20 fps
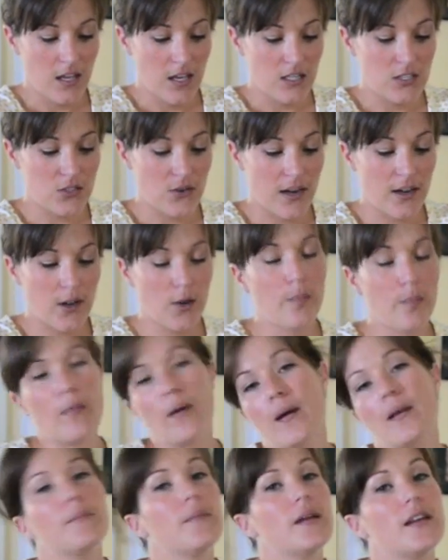So I know
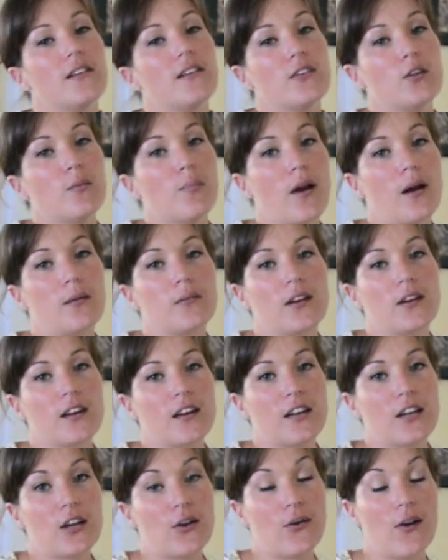many of you probably aren't
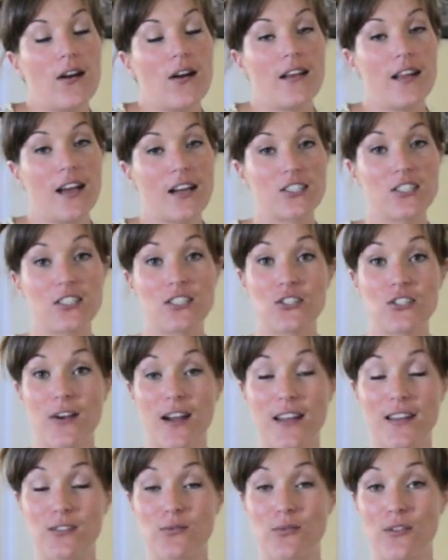going to go out and actually
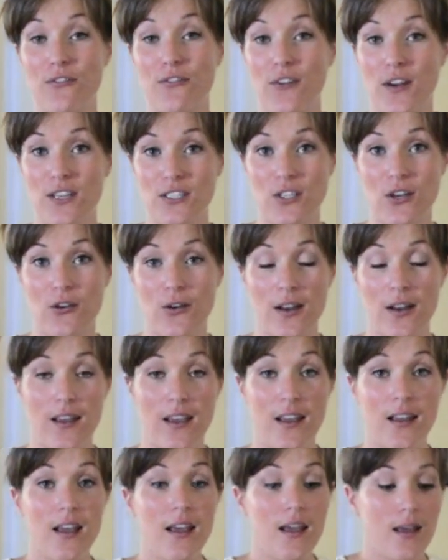try this with a fresh
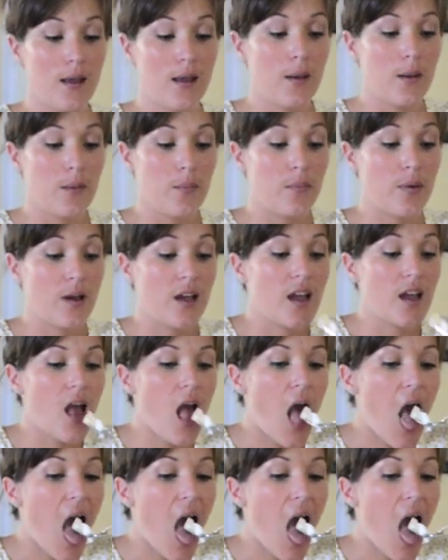coconut, but